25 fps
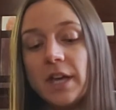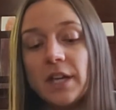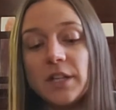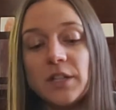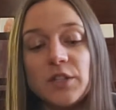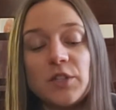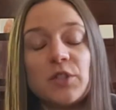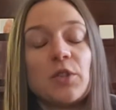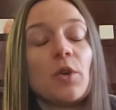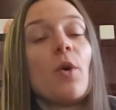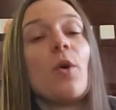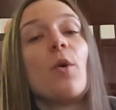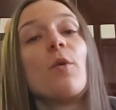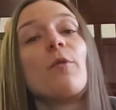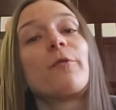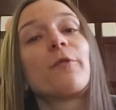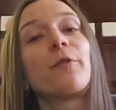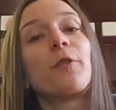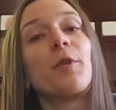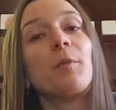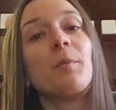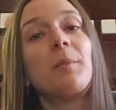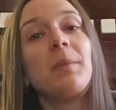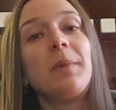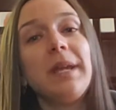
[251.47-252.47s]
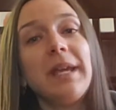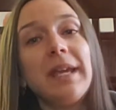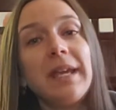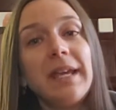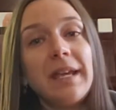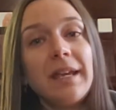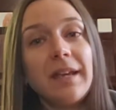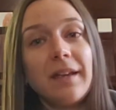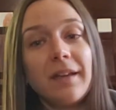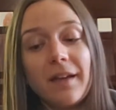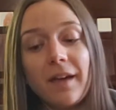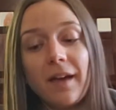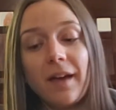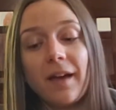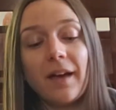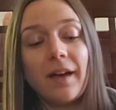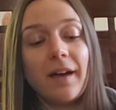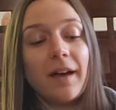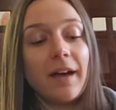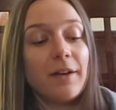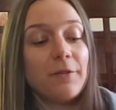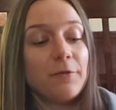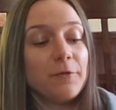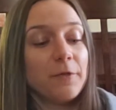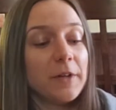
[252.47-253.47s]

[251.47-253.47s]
So for me, I